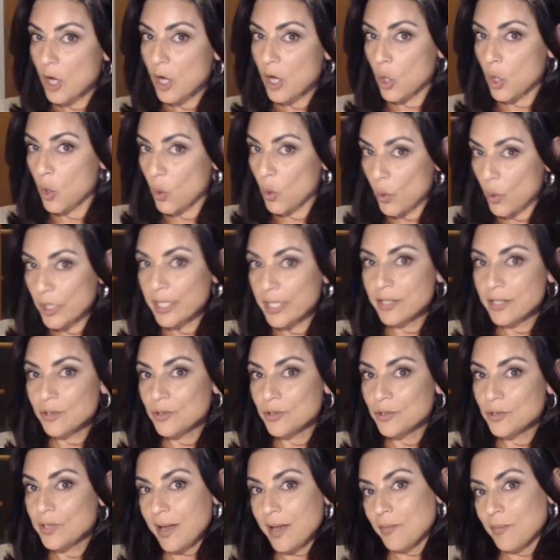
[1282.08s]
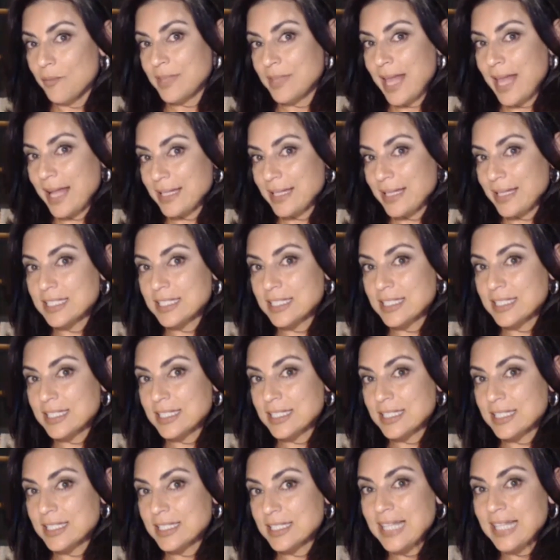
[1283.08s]
according to them, that is
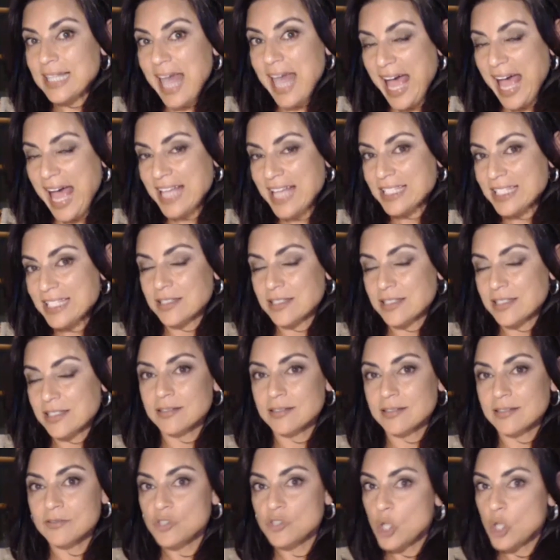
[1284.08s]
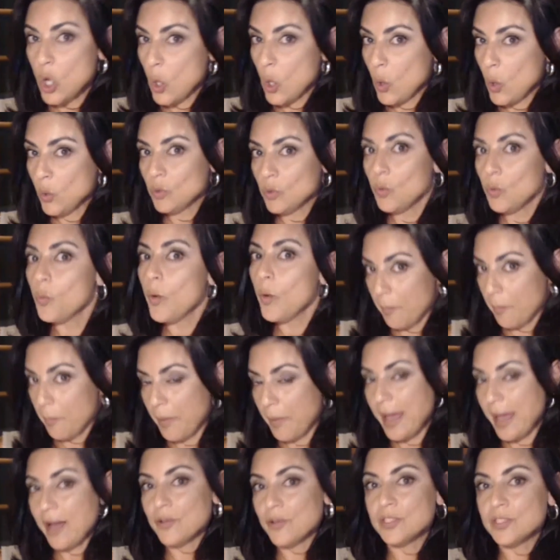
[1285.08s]
his last known
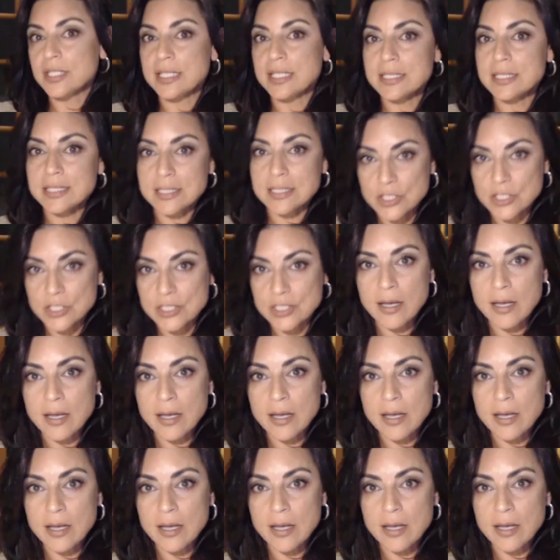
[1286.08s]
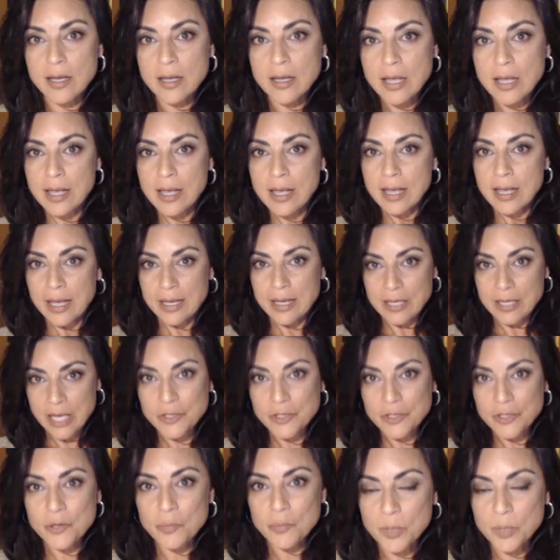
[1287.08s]
whereabouts. He's in Syria,
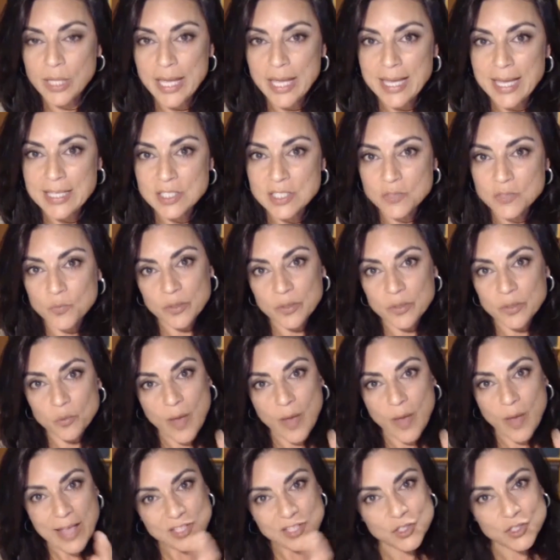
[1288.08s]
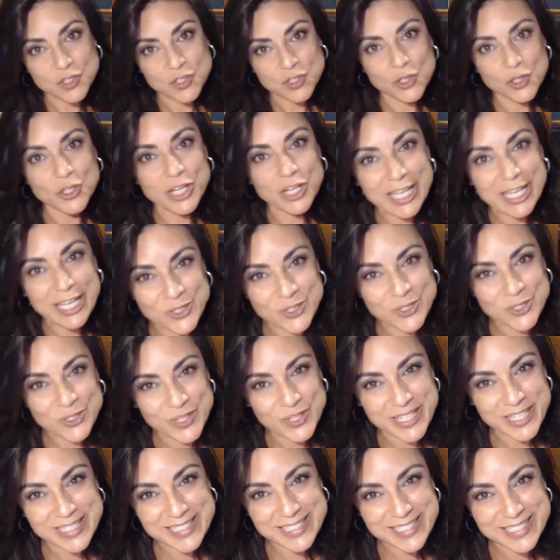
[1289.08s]
another place with Western
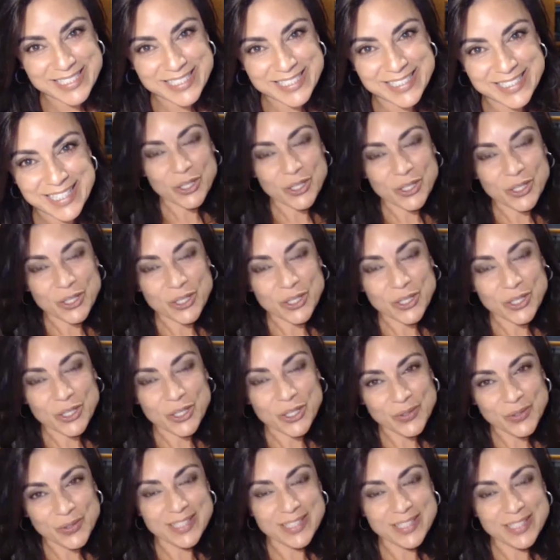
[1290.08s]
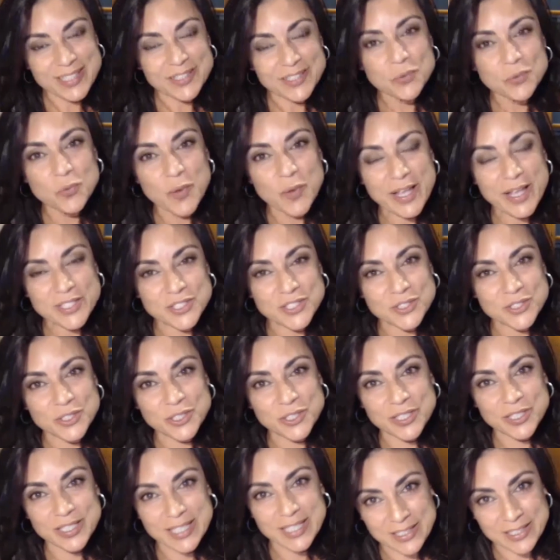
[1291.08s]
interests, current
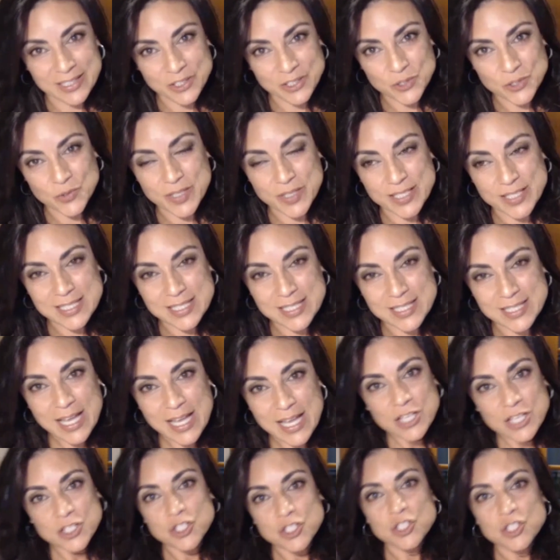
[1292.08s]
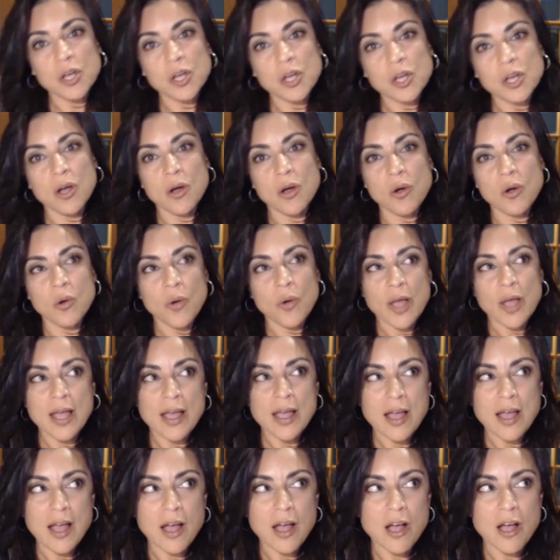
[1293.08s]
Western interests. So
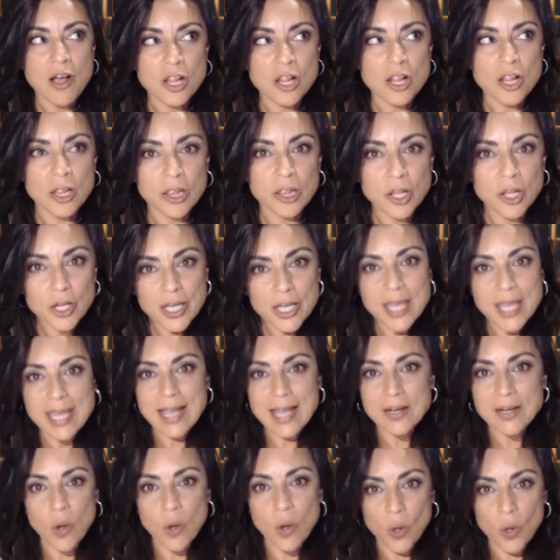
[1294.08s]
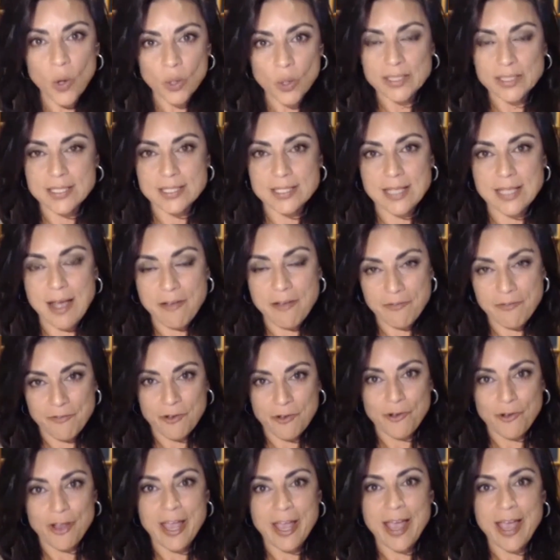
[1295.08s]
looking at all this stuff,
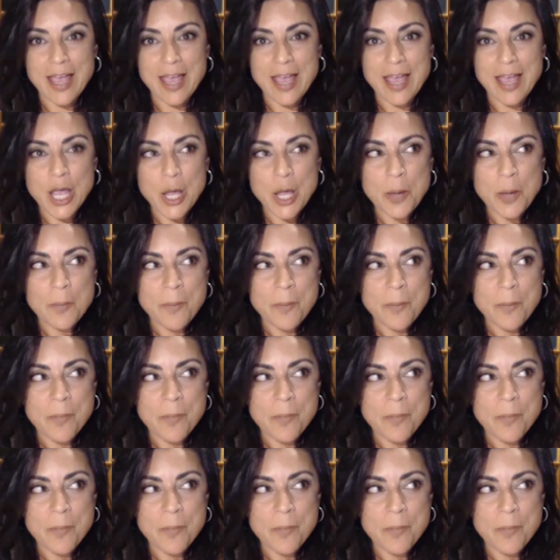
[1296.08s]
okay,